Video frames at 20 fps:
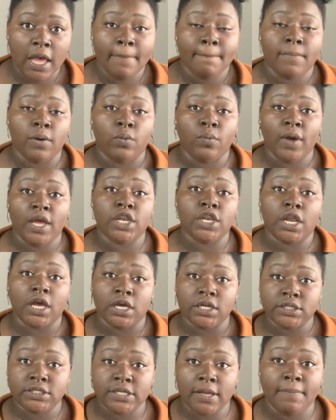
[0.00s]
But
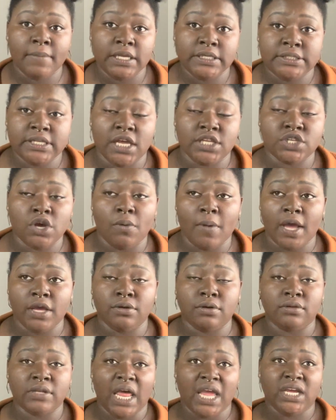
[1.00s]
when somebody says, oh, why you
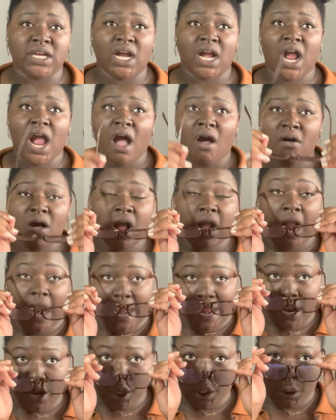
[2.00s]
don't like her? Oh, her
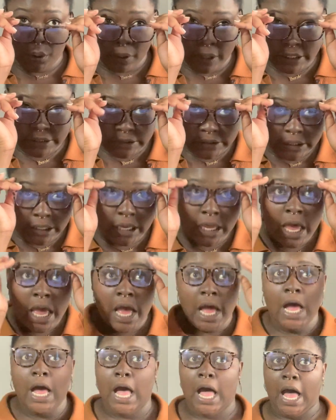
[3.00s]
hair crusty,
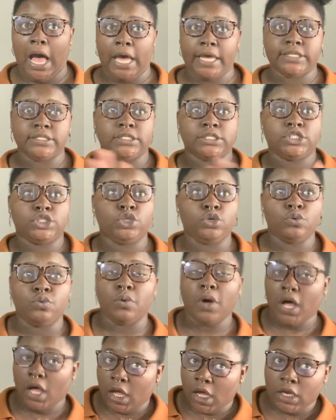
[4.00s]
her eyes is
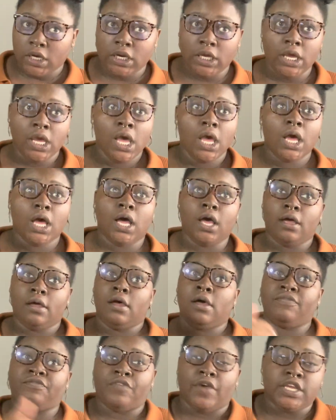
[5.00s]
too ugly,
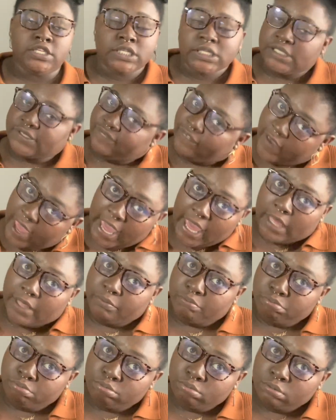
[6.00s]
her face is
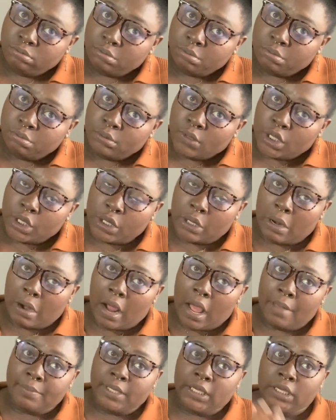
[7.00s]
fat. You know what
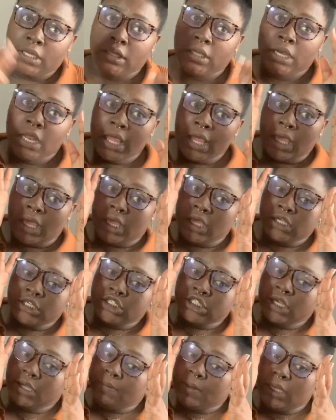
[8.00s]
I mean? And
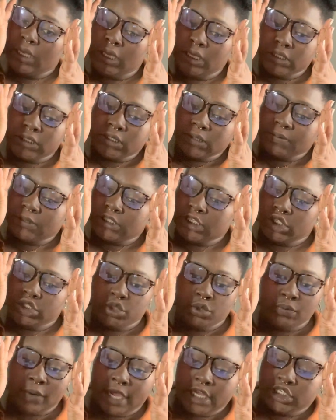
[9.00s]
she be in some
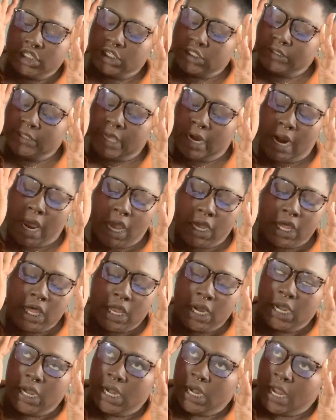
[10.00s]
situations that I
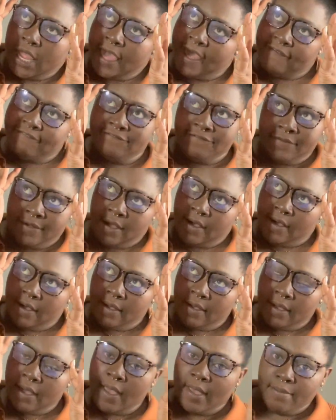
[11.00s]
could never
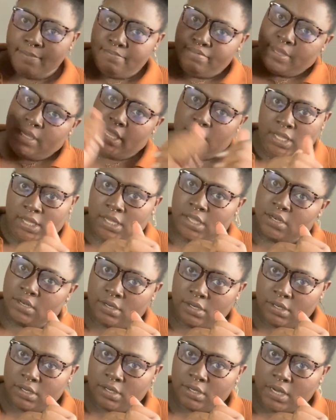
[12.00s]
be in.
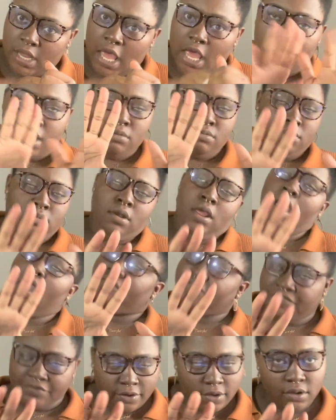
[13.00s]

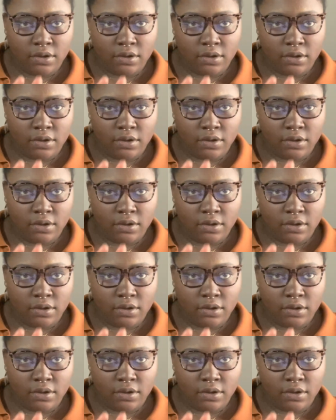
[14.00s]
Never.